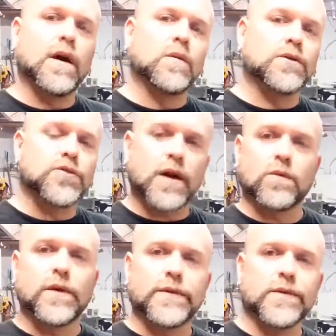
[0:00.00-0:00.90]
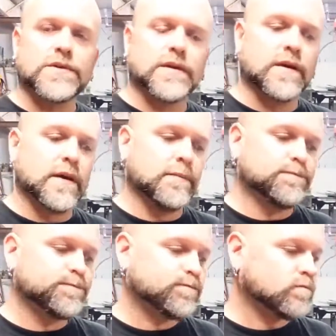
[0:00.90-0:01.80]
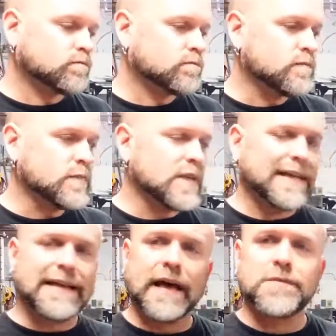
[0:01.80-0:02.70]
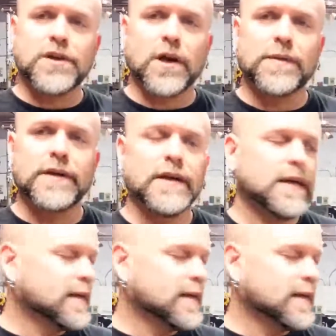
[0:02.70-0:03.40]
going to try to run through this again. Again, I'm Jeremy.